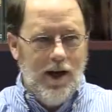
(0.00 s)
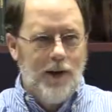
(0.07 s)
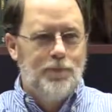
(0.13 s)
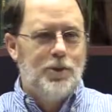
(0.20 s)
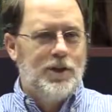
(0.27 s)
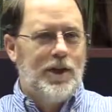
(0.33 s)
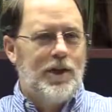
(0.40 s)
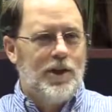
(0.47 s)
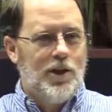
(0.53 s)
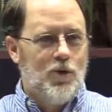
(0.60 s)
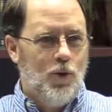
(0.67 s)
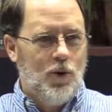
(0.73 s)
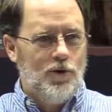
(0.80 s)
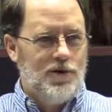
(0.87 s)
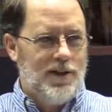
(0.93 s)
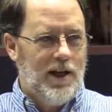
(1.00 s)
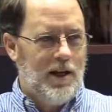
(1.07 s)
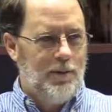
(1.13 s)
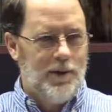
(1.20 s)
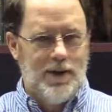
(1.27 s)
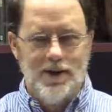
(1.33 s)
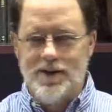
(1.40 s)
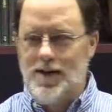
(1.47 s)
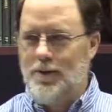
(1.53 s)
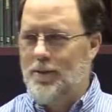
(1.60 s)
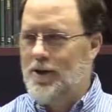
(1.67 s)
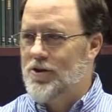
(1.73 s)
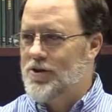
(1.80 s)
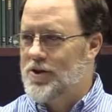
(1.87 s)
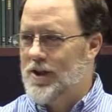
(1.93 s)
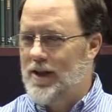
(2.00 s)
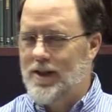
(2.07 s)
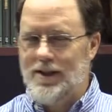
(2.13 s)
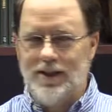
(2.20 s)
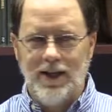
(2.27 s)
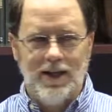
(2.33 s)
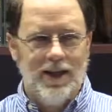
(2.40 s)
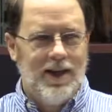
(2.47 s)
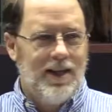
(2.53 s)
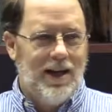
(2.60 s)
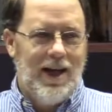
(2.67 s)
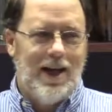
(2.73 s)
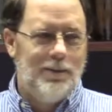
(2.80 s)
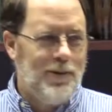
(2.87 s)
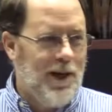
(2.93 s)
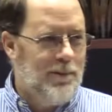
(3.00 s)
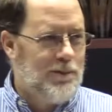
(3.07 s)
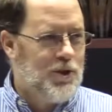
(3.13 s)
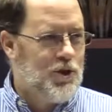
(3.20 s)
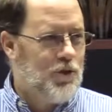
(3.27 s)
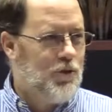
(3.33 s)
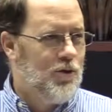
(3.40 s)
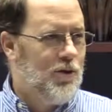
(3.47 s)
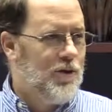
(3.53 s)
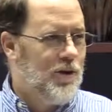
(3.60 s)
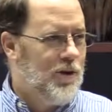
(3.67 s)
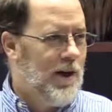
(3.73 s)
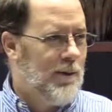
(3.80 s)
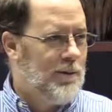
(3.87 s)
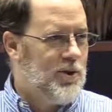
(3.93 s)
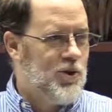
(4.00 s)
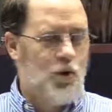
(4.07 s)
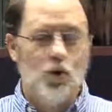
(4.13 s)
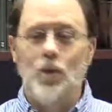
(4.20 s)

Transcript: I, put that in quotes now because I'm understanding that I'm not mature, you're not mature,